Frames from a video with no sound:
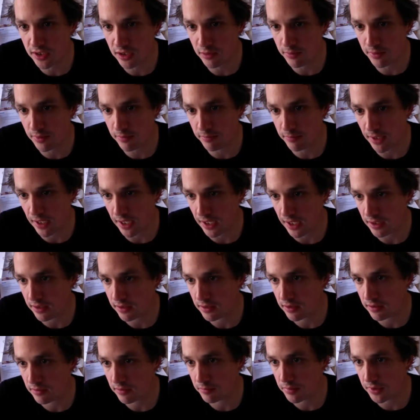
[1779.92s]
bit back
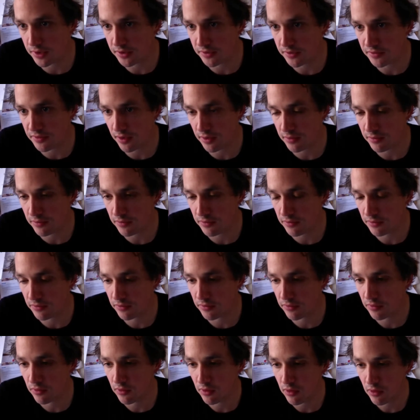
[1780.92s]
because I
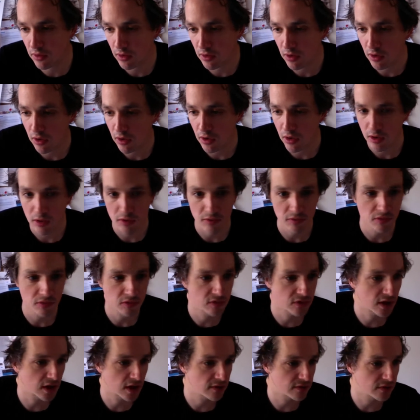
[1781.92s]
was
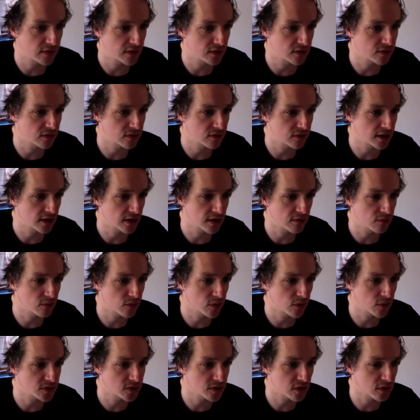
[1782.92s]
just kind of intrigued. I didn't
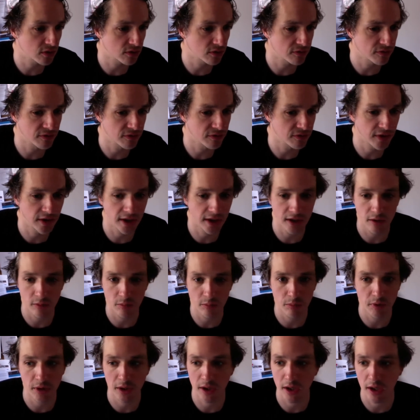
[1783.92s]
watch the whole thing,
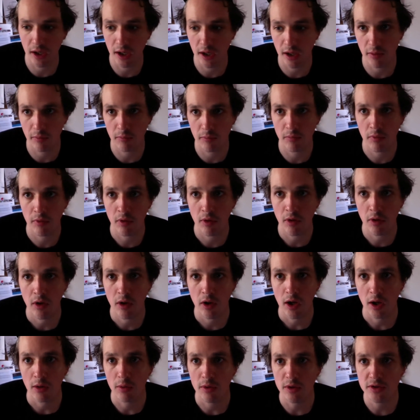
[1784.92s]
but I
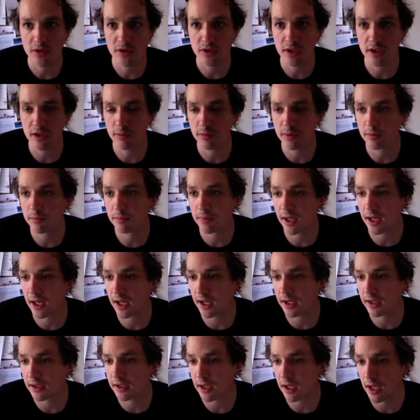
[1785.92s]
watched a little bit back,
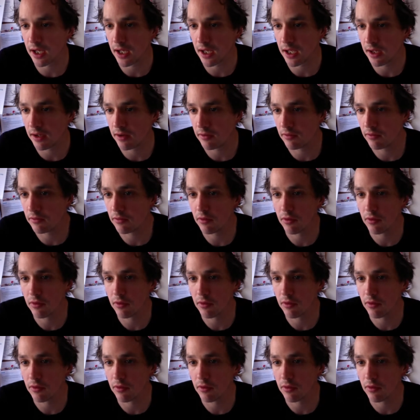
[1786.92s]
and